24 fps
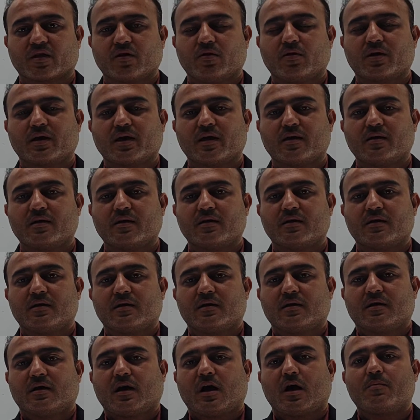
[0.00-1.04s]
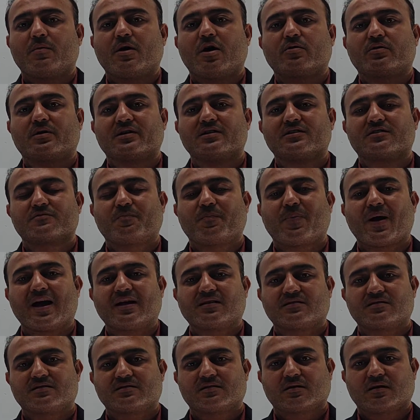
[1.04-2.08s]
okay, about his
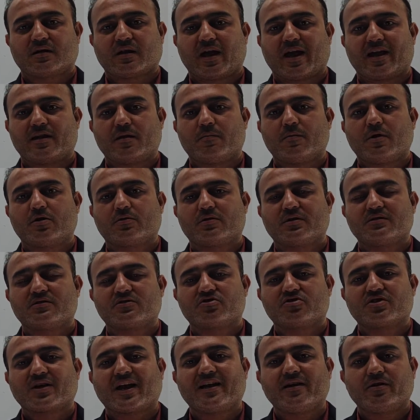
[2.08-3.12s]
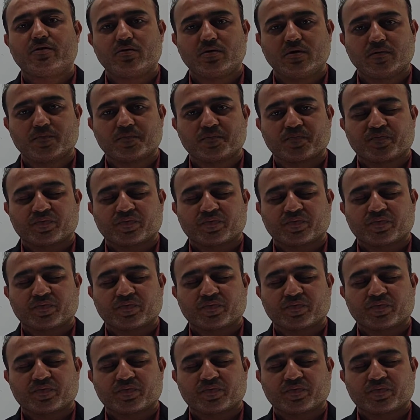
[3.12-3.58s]
past and about his childhood.